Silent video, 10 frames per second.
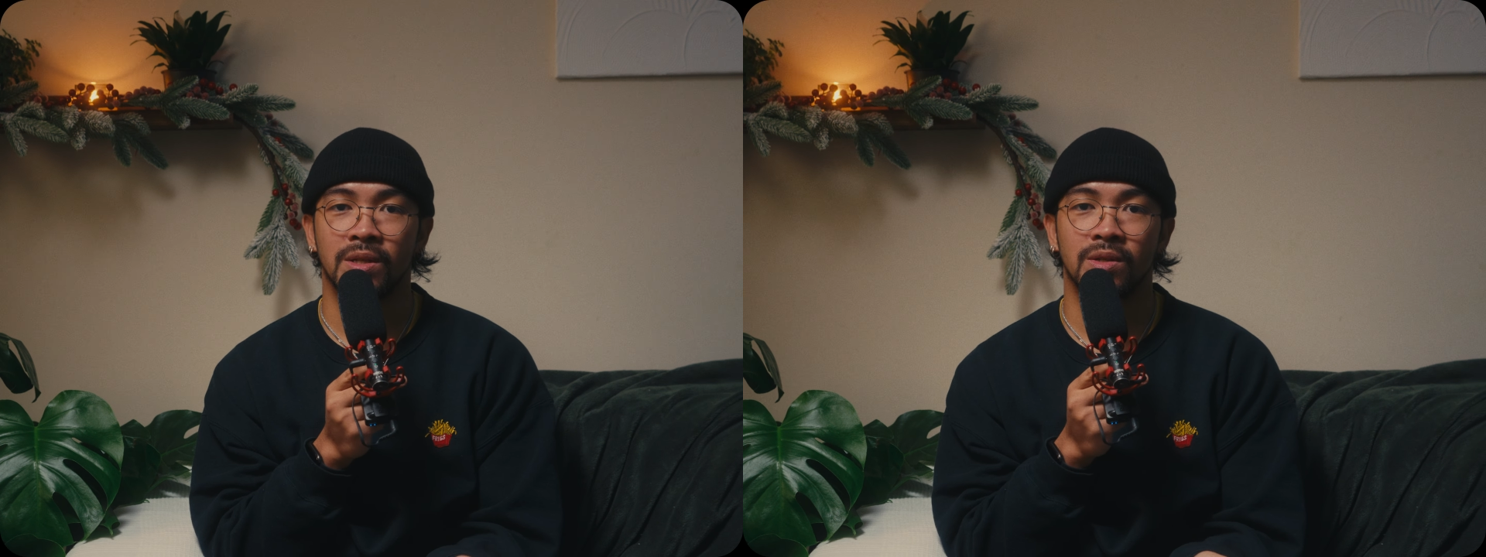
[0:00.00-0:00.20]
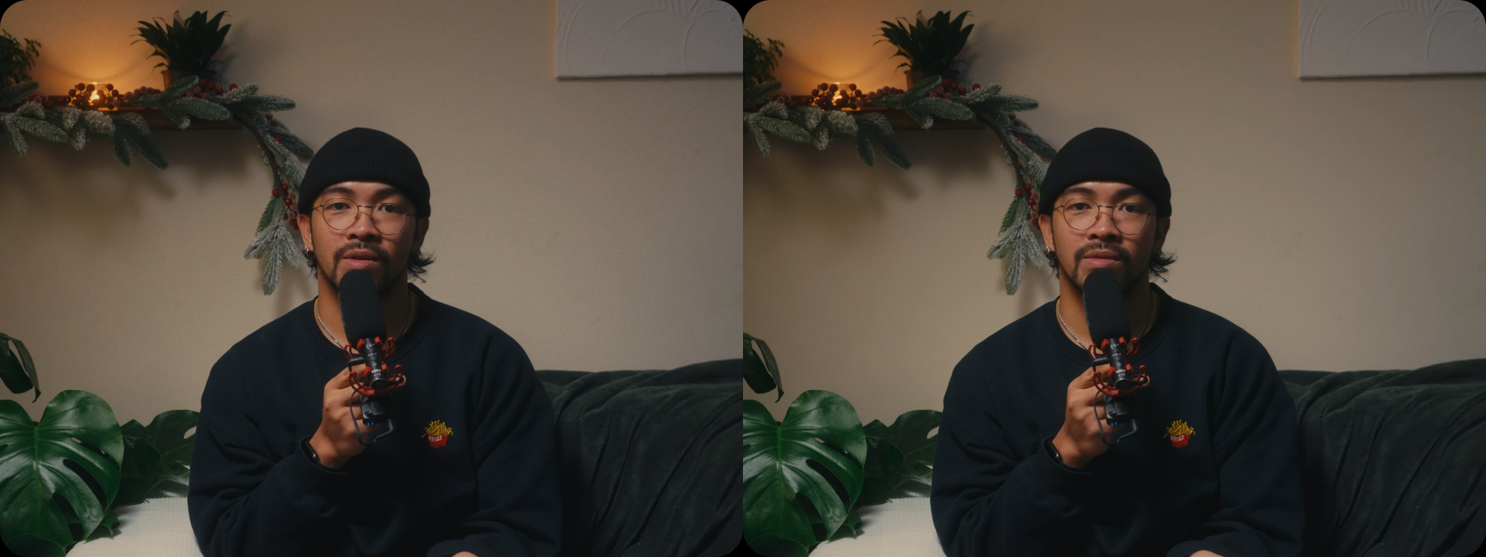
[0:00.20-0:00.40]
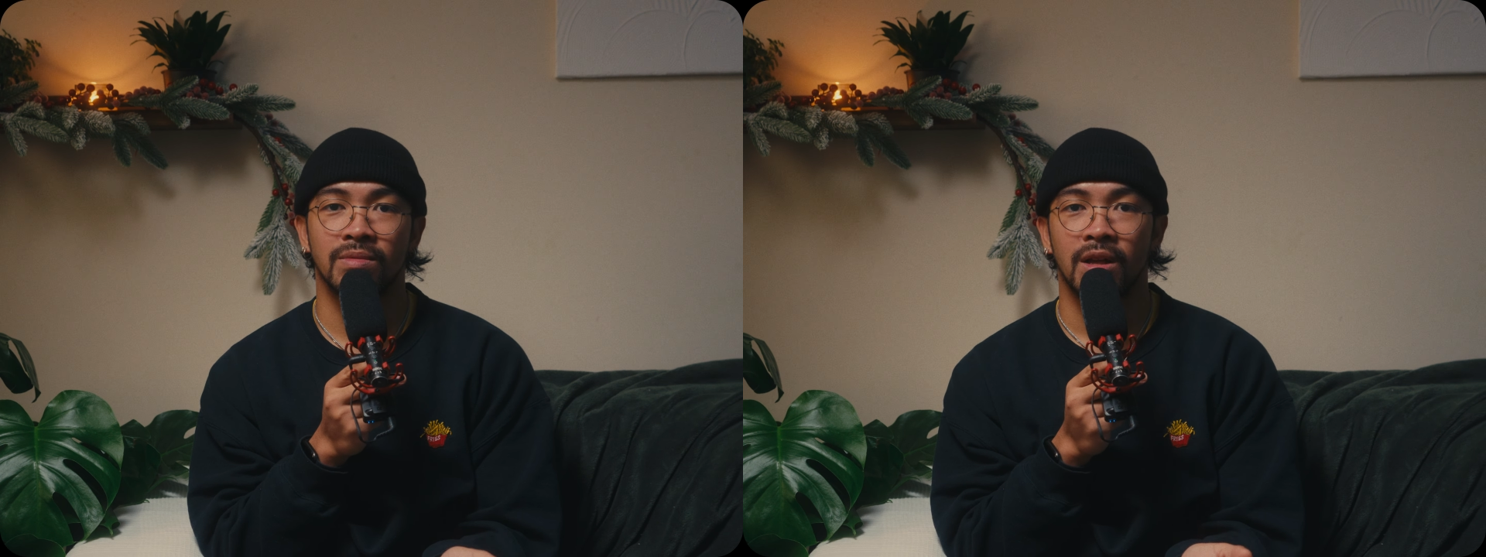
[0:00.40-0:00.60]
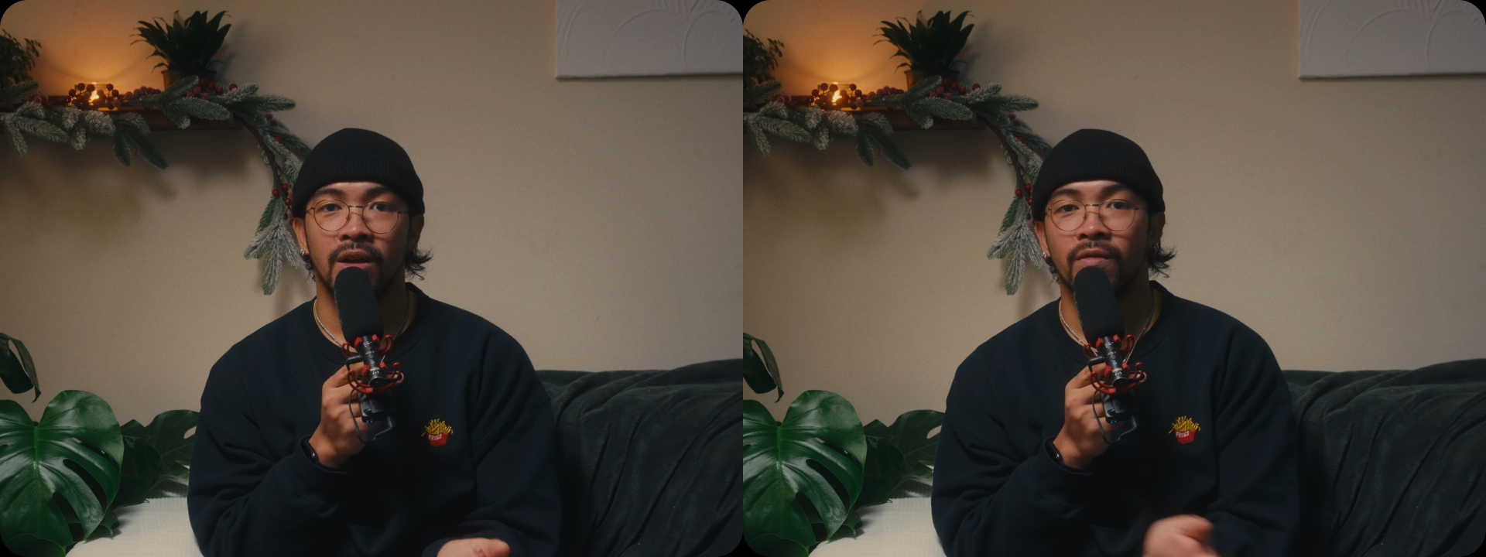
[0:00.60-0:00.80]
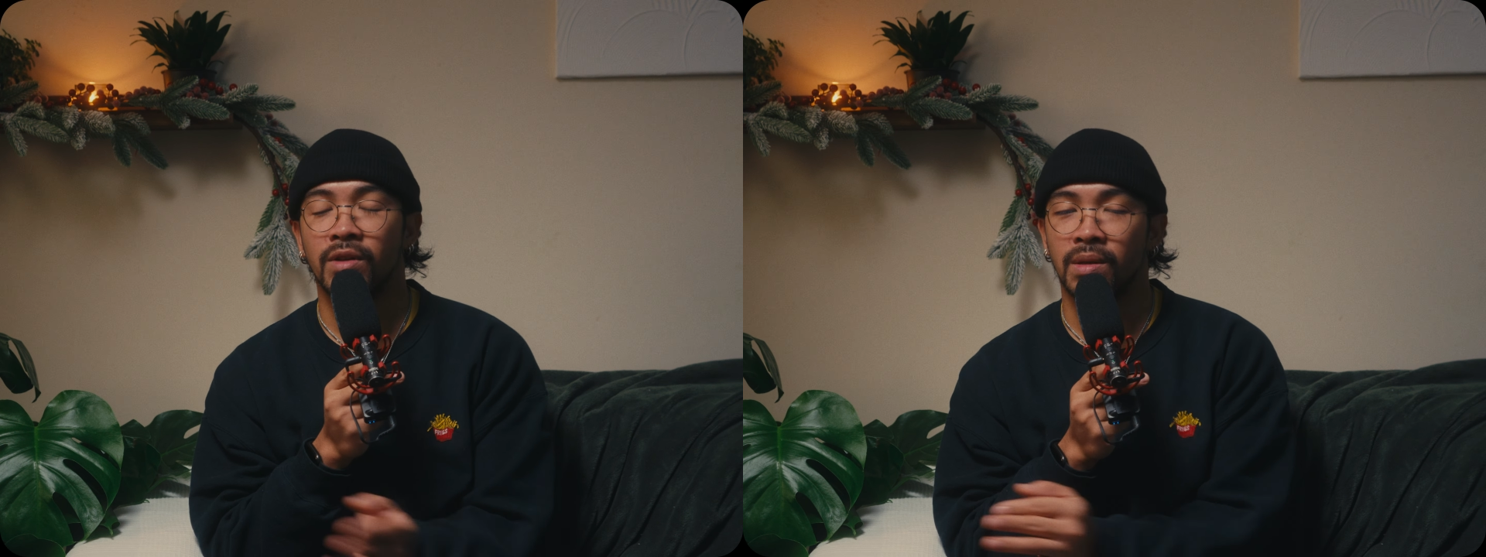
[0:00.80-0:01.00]
So
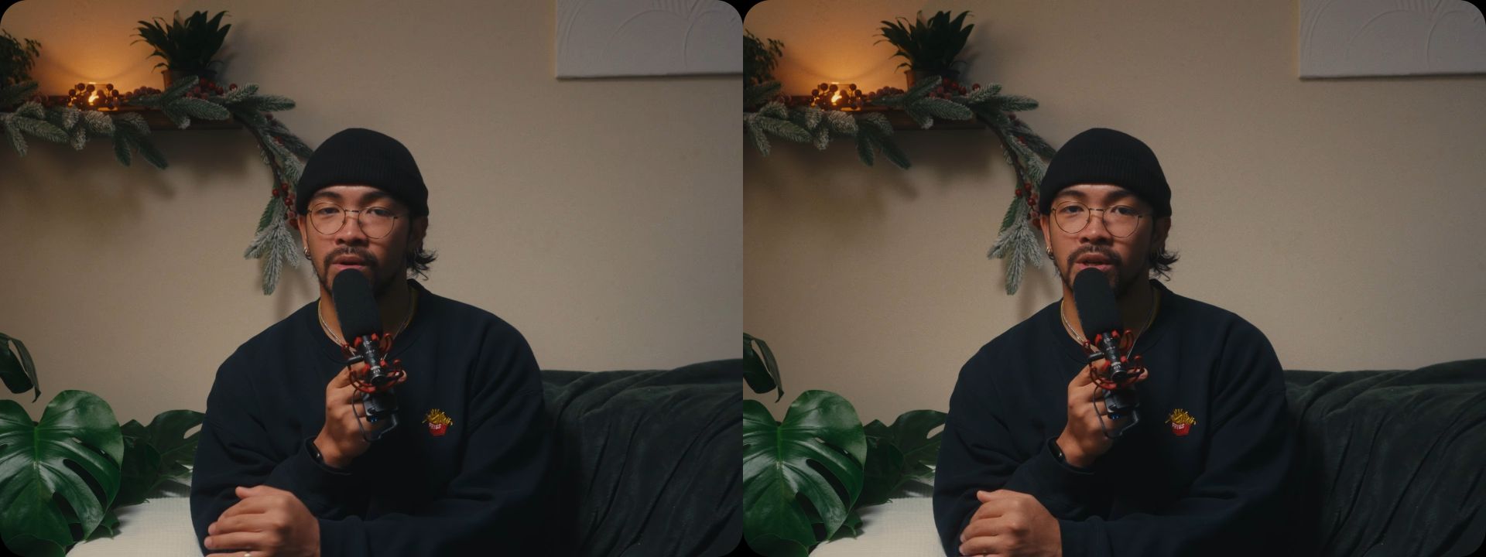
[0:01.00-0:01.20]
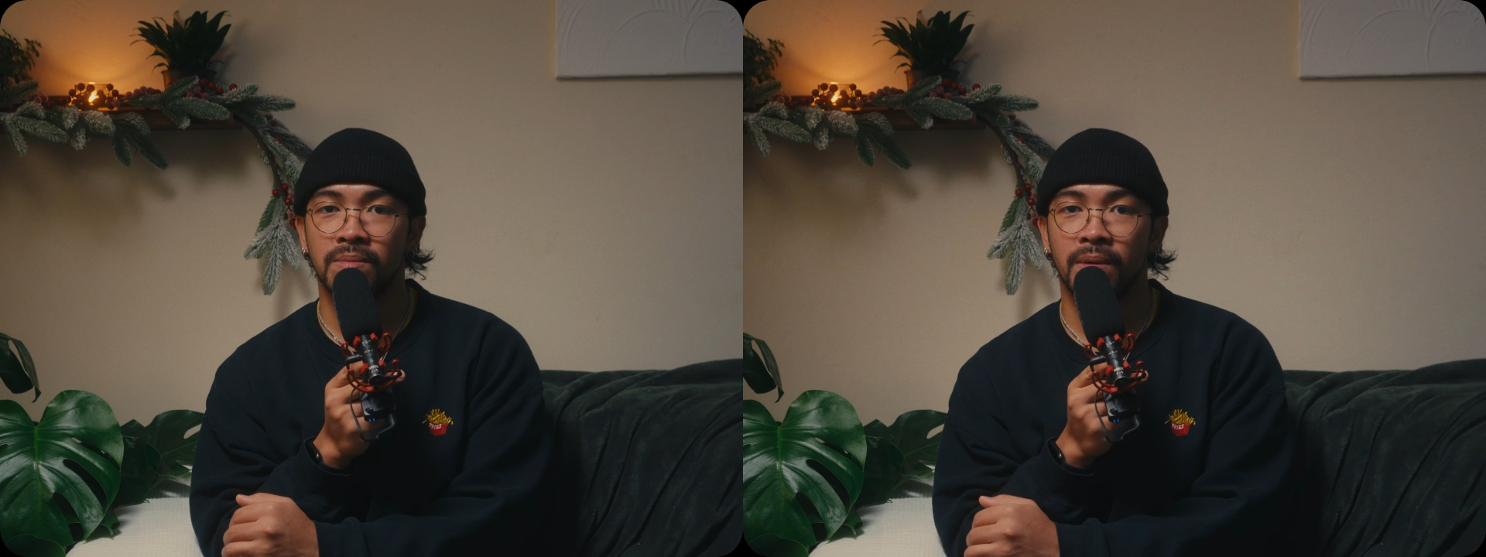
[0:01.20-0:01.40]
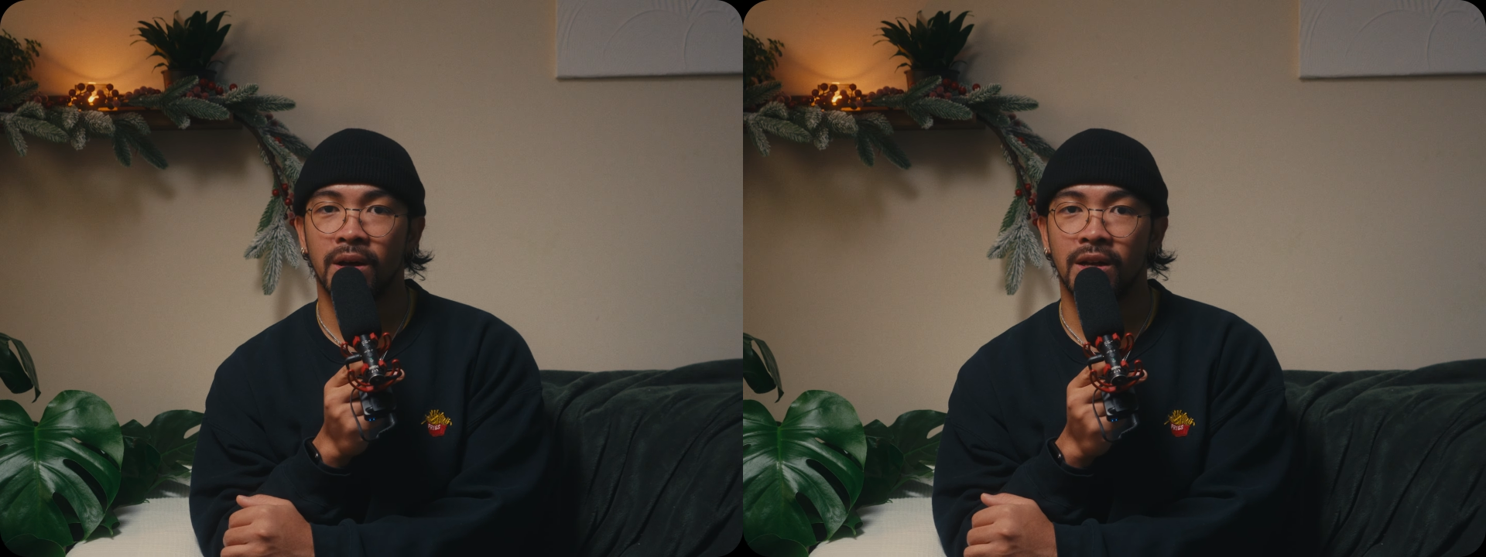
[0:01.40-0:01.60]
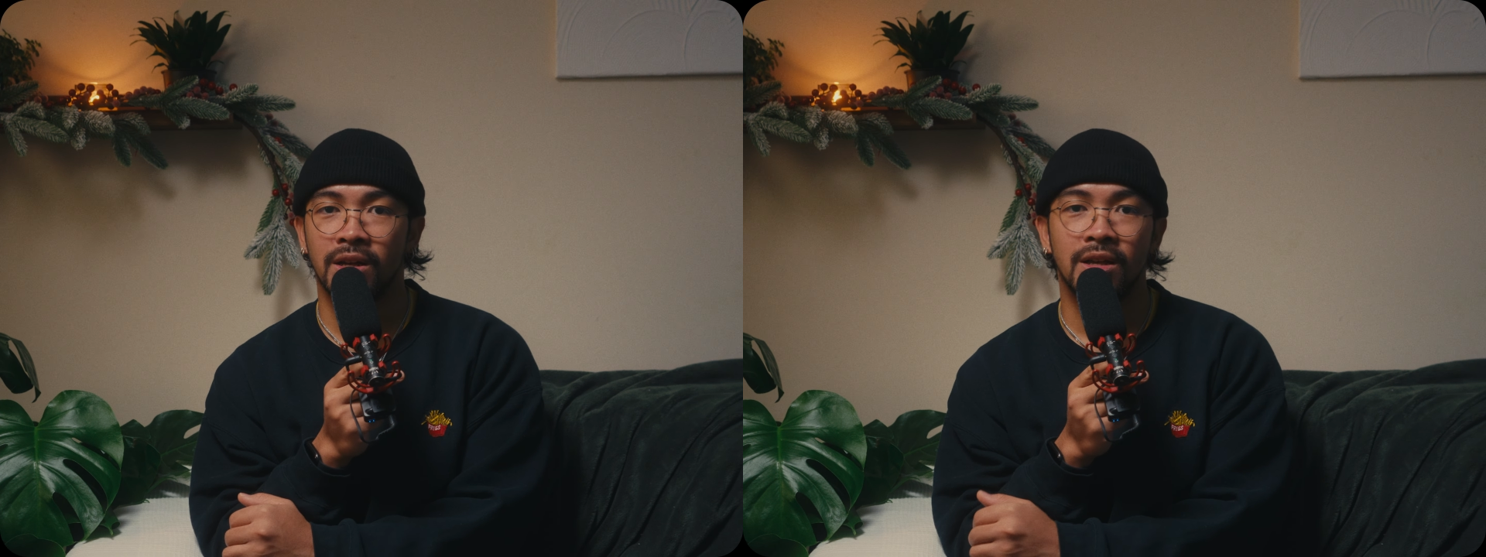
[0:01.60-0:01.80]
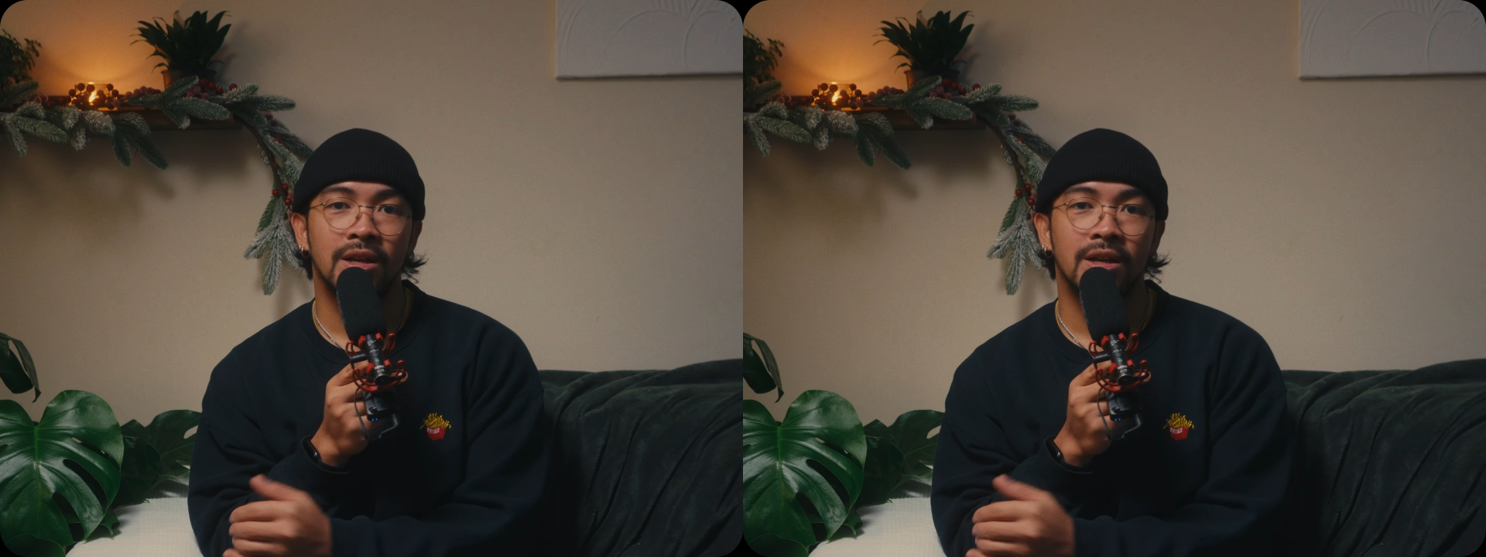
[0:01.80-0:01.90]
for the most part,